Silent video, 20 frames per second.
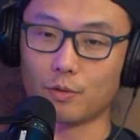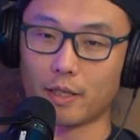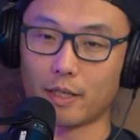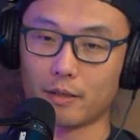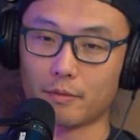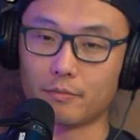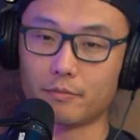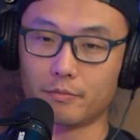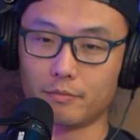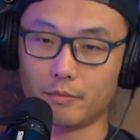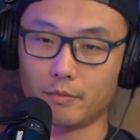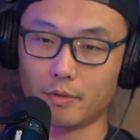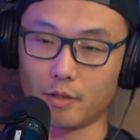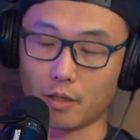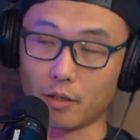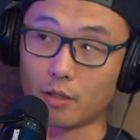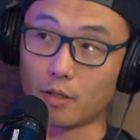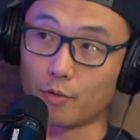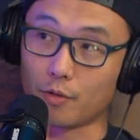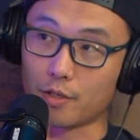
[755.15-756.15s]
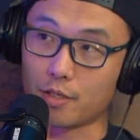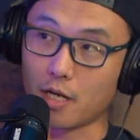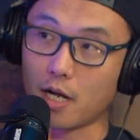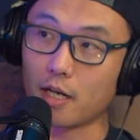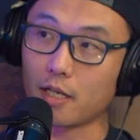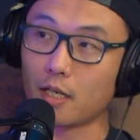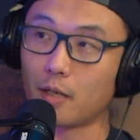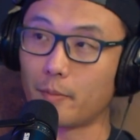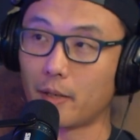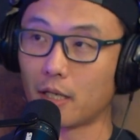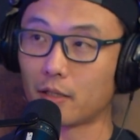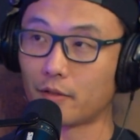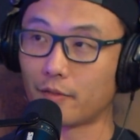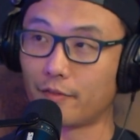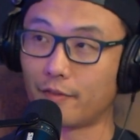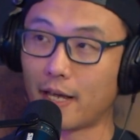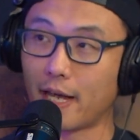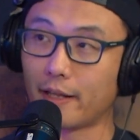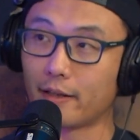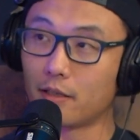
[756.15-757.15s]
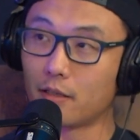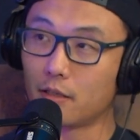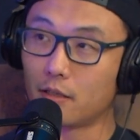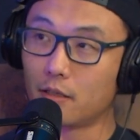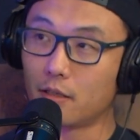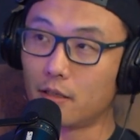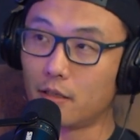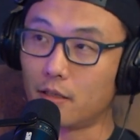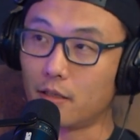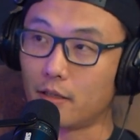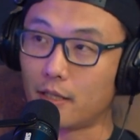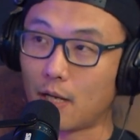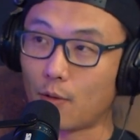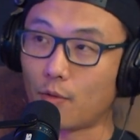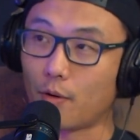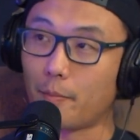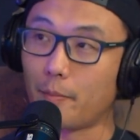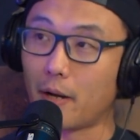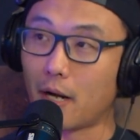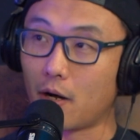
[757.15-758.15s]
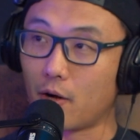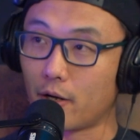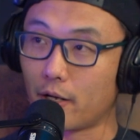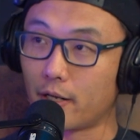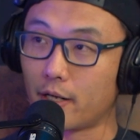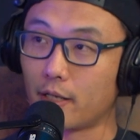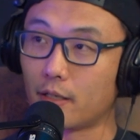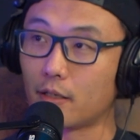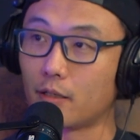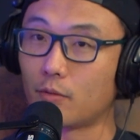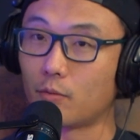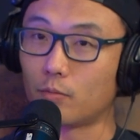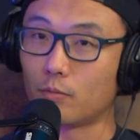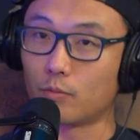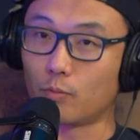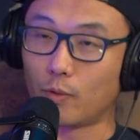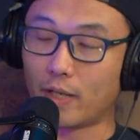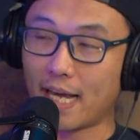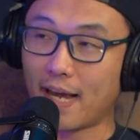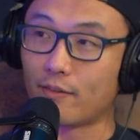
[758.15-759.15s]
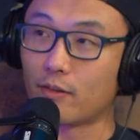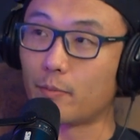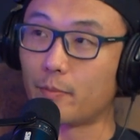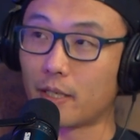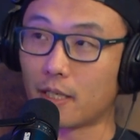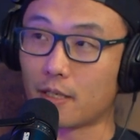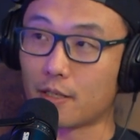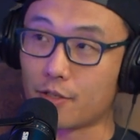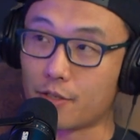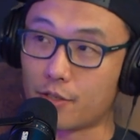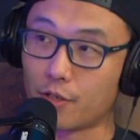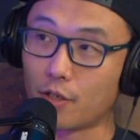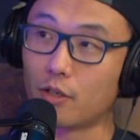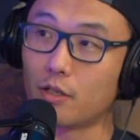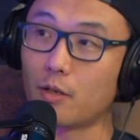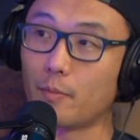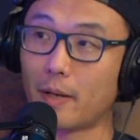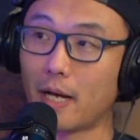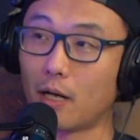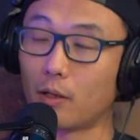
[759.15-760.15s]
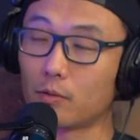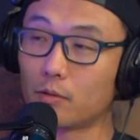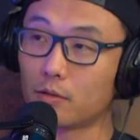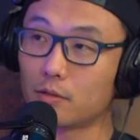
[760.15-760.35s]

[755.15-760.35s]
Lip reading: Like, you were talking about the fact that we're married and we have to be concerned about